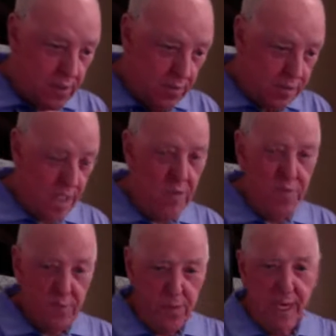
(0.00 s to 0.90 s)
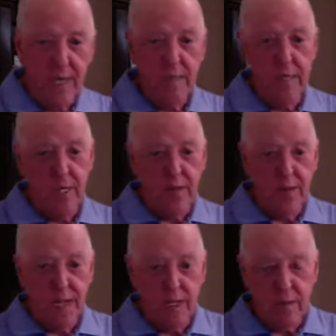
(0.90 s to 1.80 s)
result, the plan, and
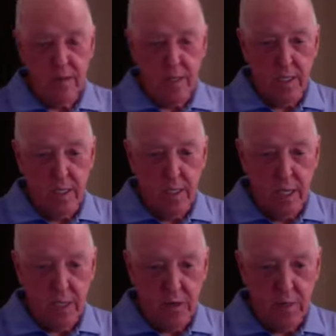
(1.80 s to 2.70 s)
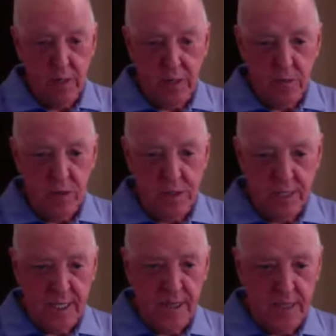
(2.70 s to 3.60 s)
then the agreement to work
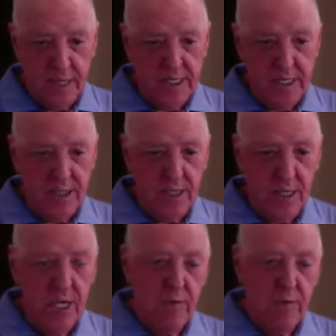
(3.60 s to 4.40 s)
together, etc.